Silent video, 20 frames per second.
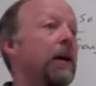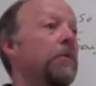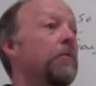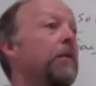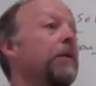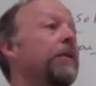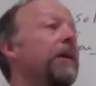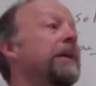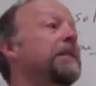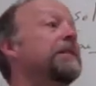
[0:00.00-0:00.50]

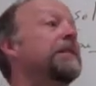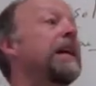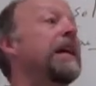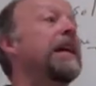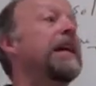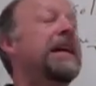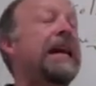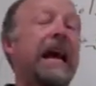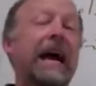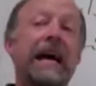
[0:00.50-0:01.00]
when they
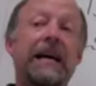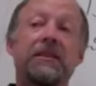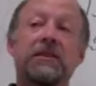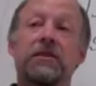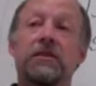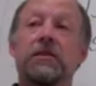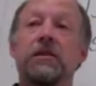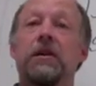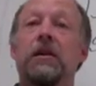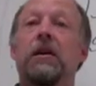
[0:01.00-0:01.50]
say
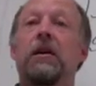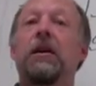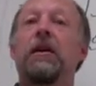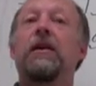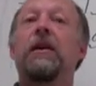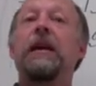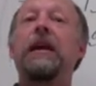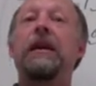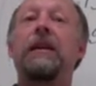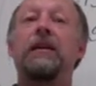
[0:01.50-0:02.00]
yes,
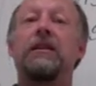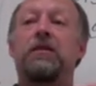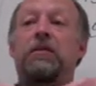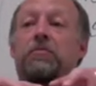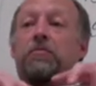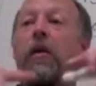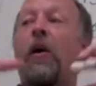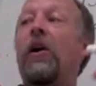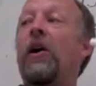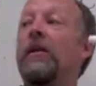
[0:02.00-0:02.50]

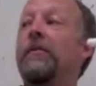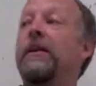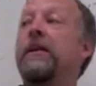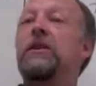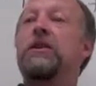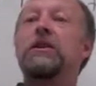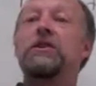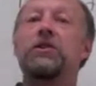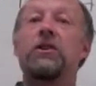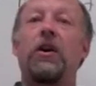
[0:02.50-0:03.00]

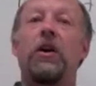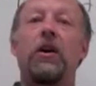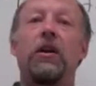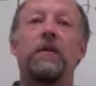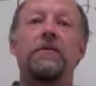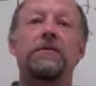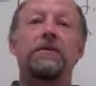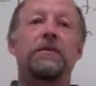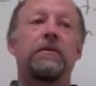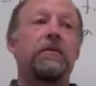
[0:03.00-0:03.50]
parliament
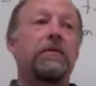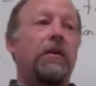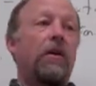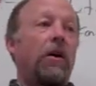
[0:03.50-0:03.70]
dissolves.